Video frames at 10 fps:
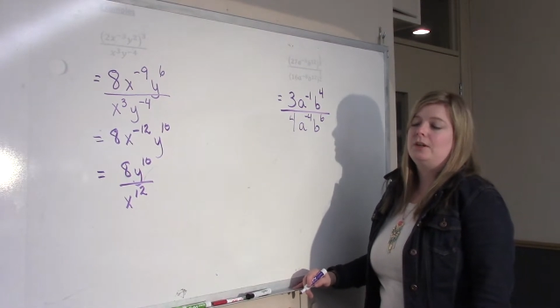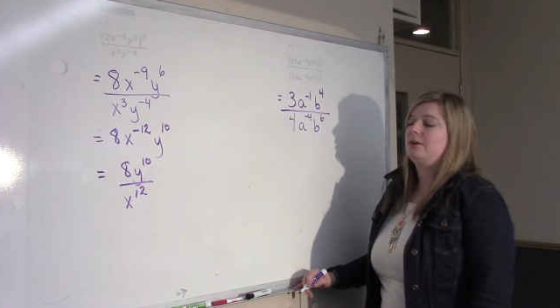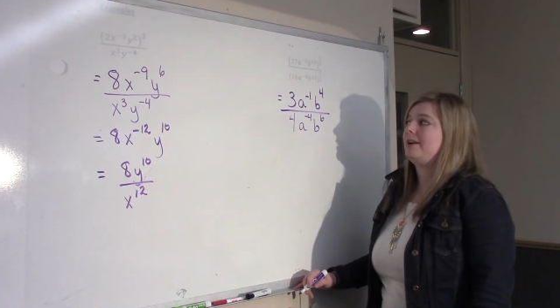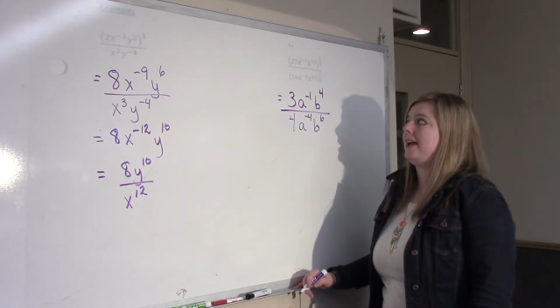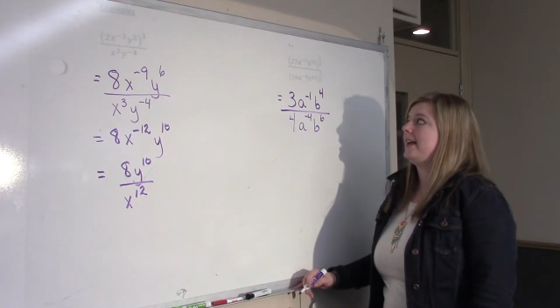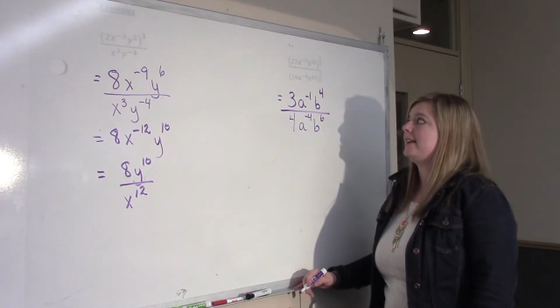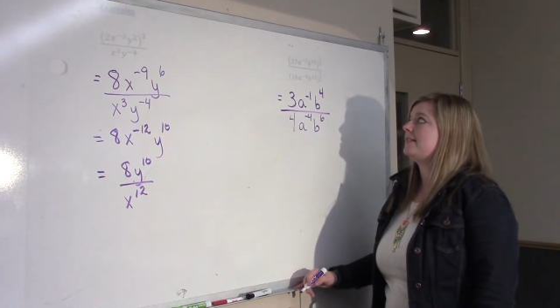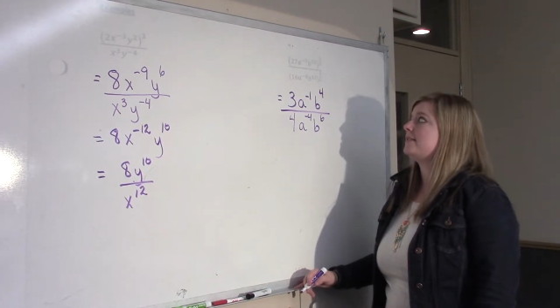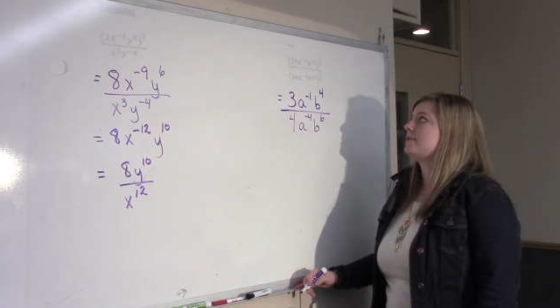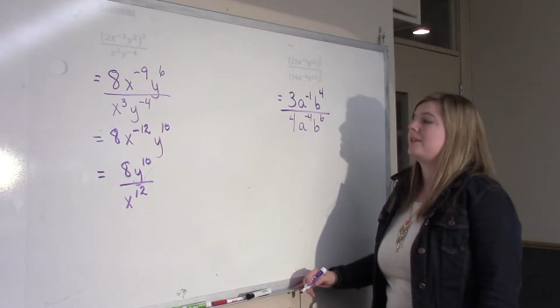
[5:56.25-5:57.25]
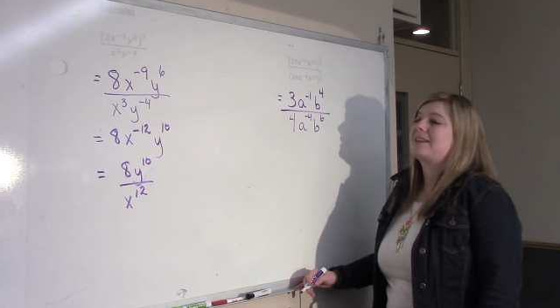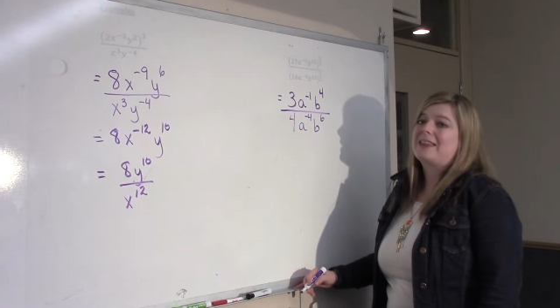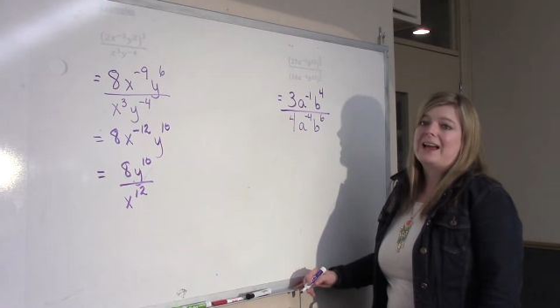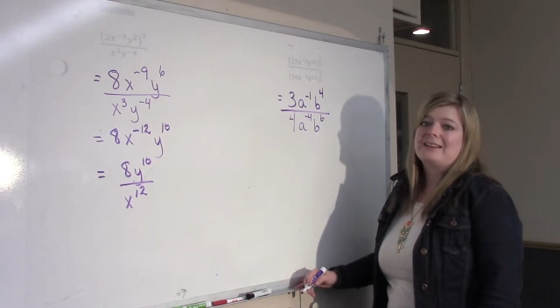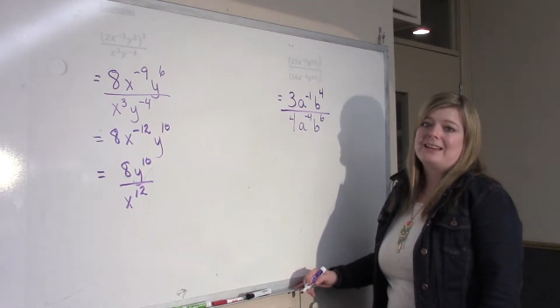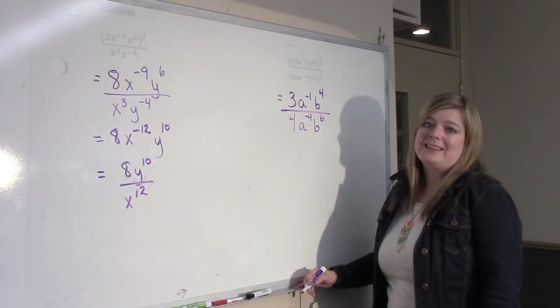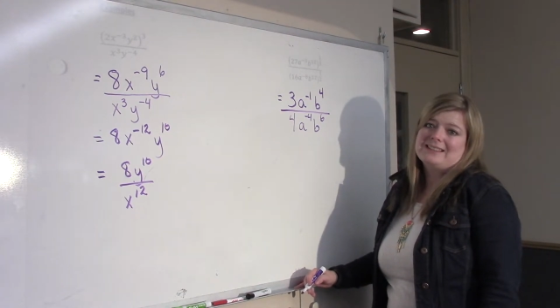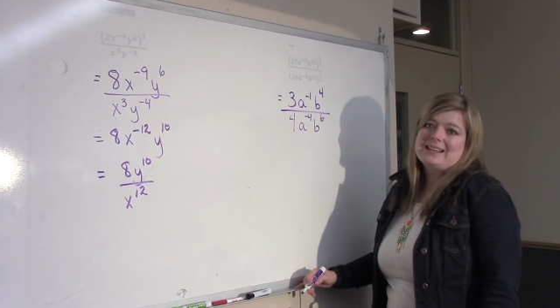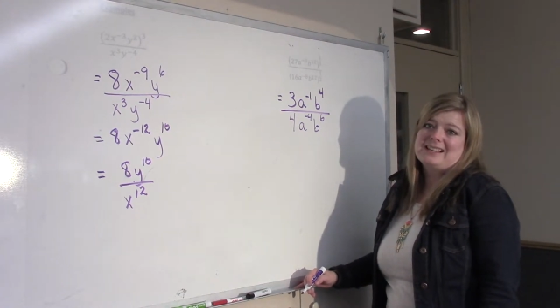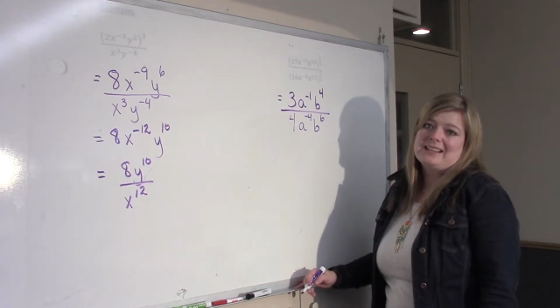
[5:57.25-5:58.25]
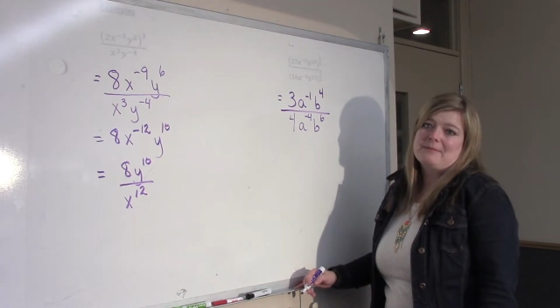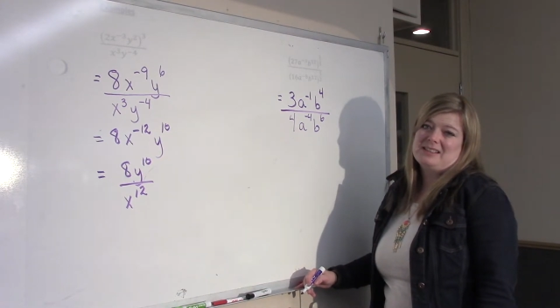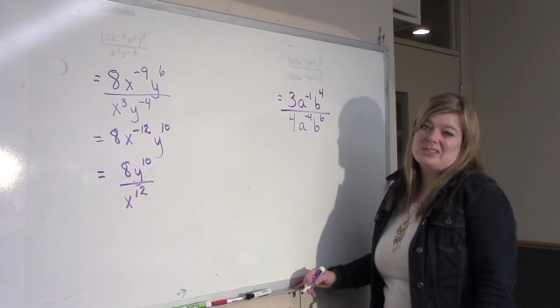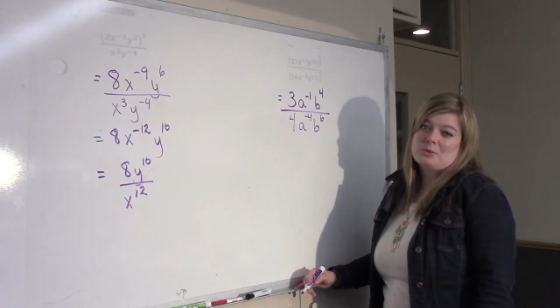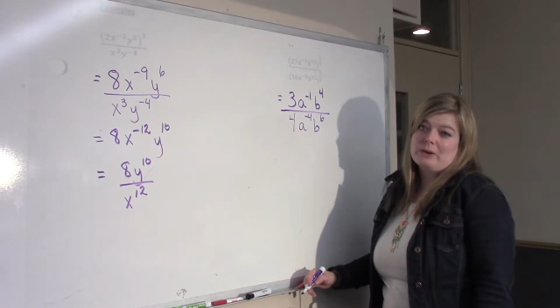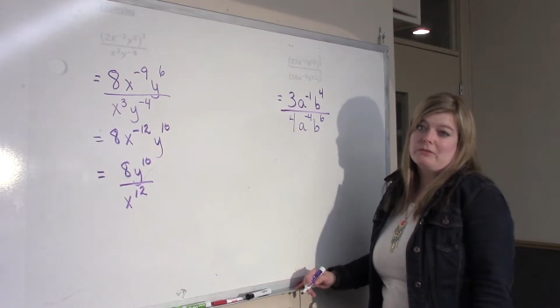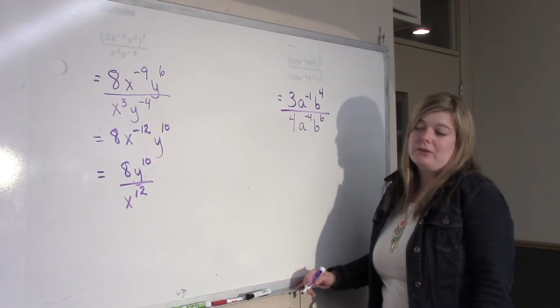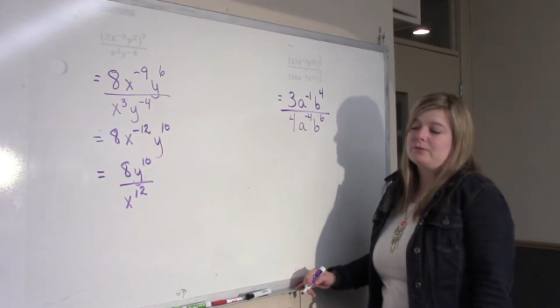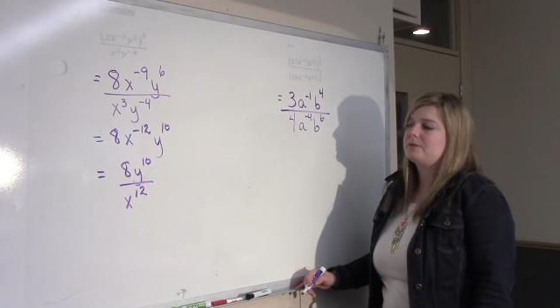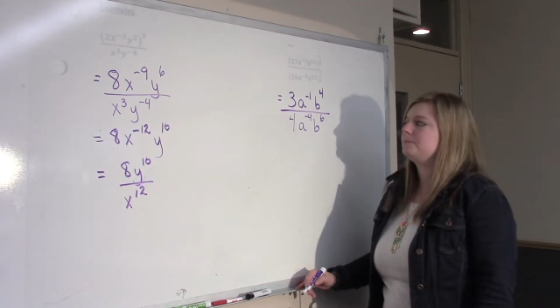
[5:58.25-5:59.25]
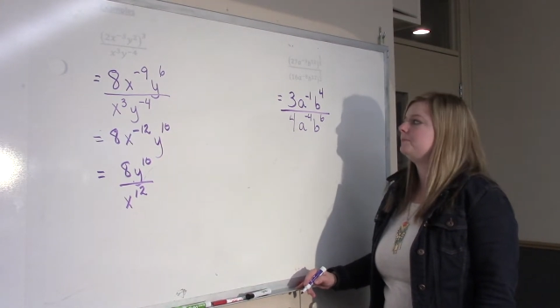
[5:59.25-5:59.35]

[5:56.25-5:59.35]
Okay, so in this case, that means square root.